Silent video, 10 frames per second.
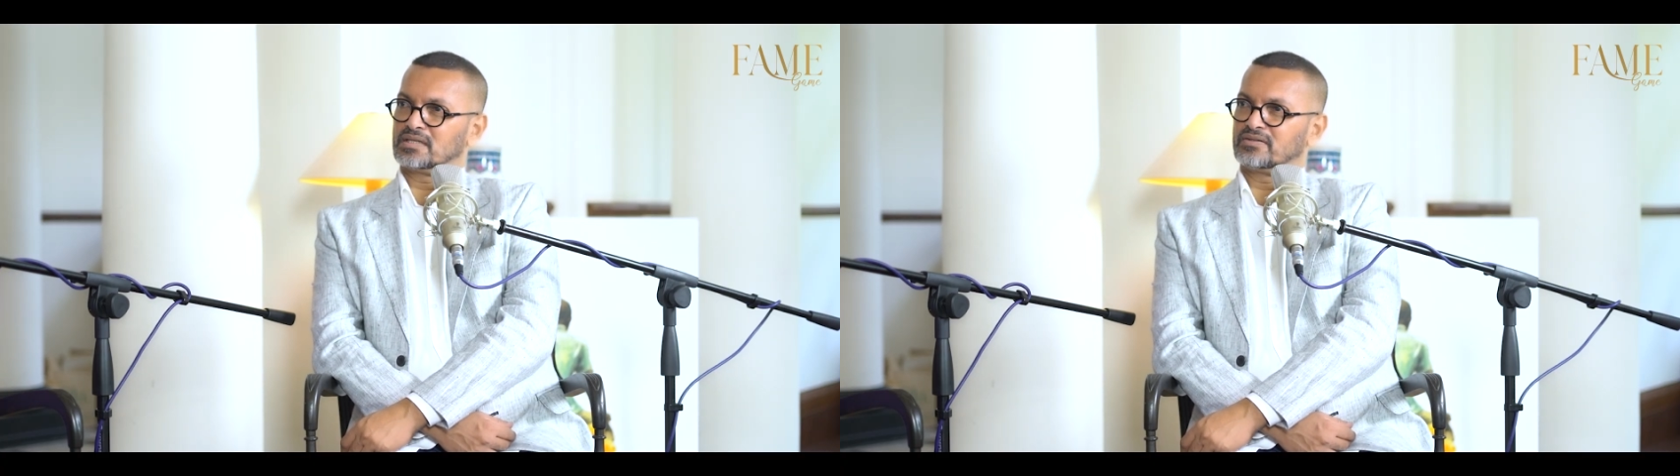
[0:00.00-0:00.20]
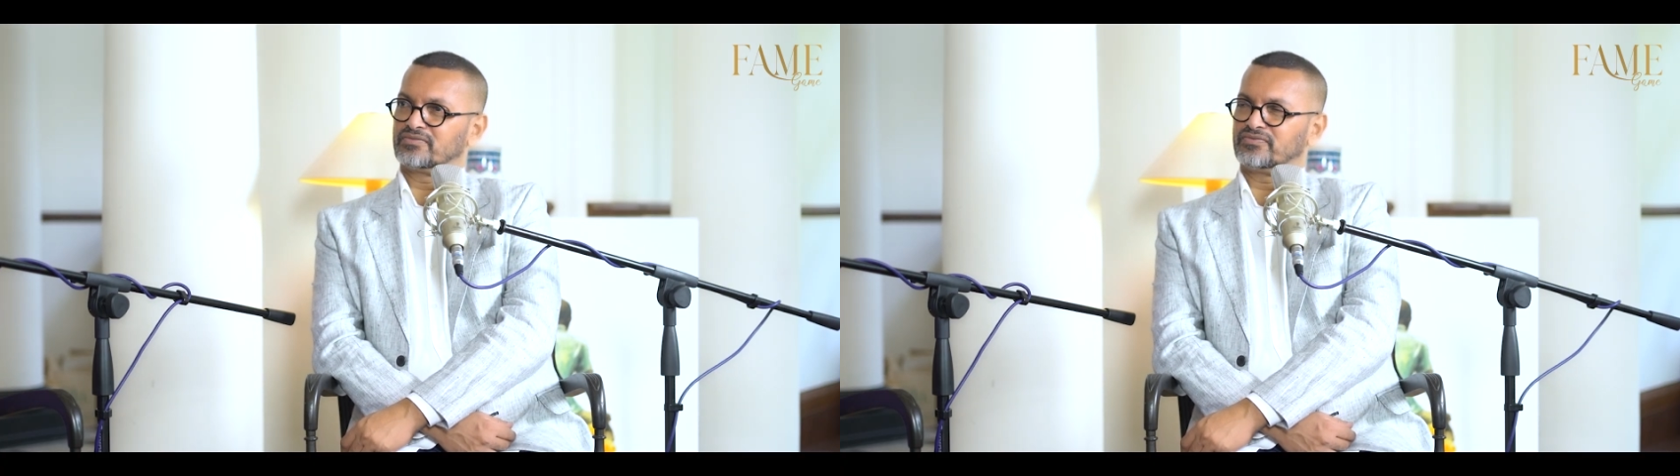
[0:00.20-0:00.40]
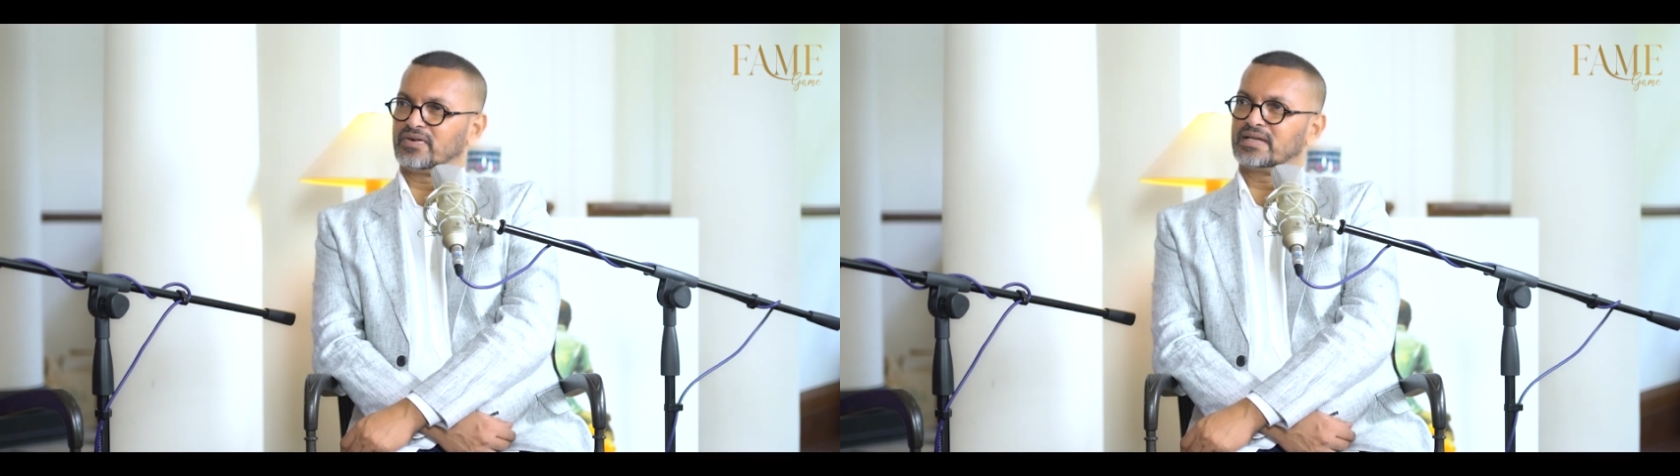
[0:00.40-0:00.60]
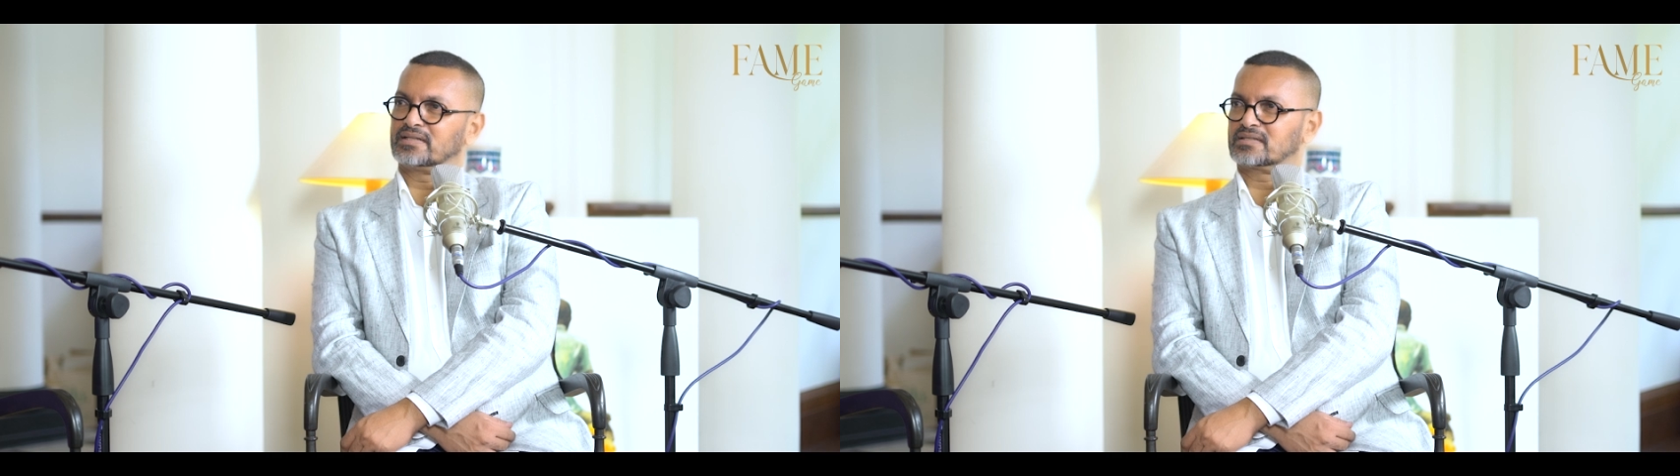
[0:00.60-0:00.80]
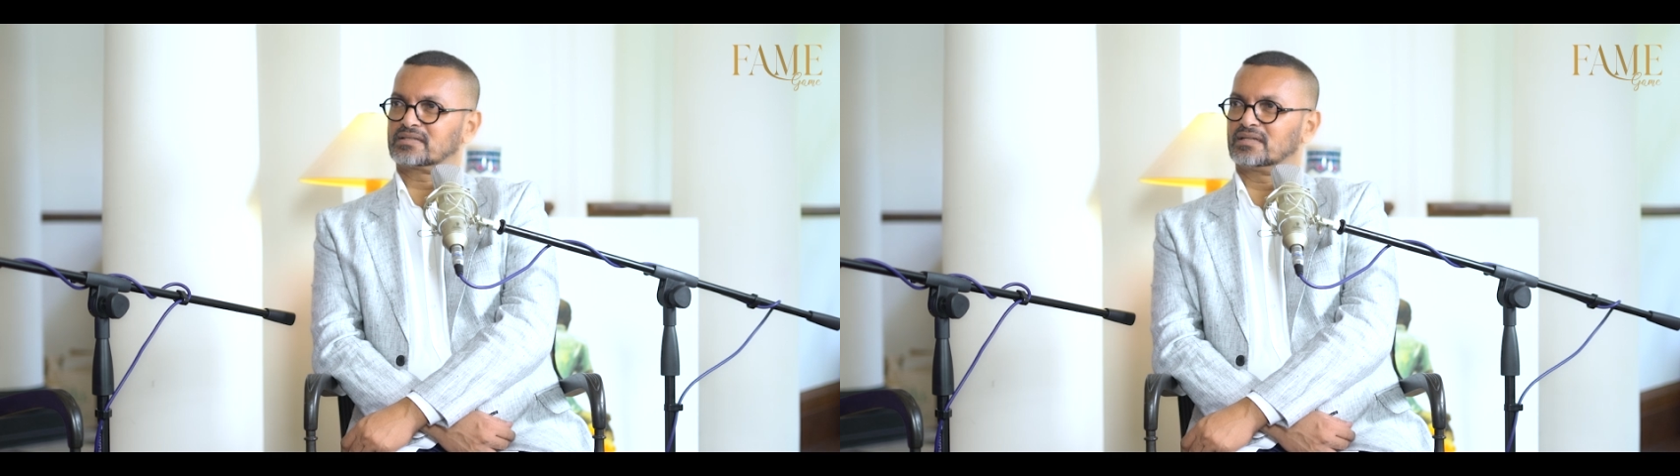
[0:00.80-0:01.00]
and
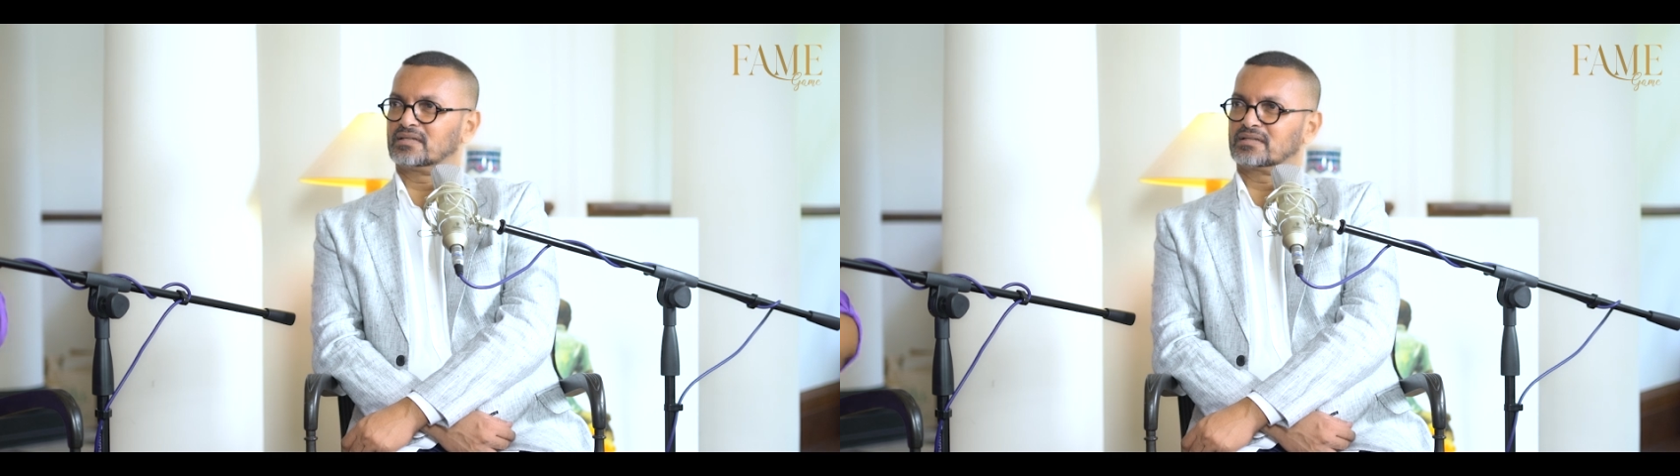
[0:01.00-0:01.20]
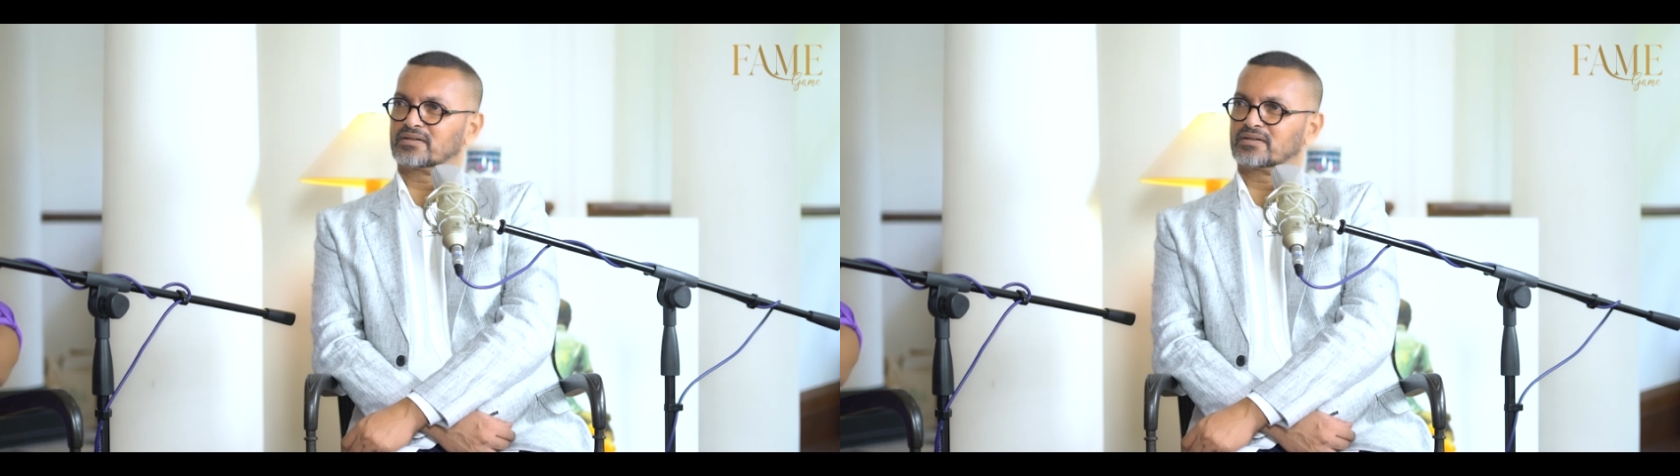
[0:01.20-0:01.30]
fights and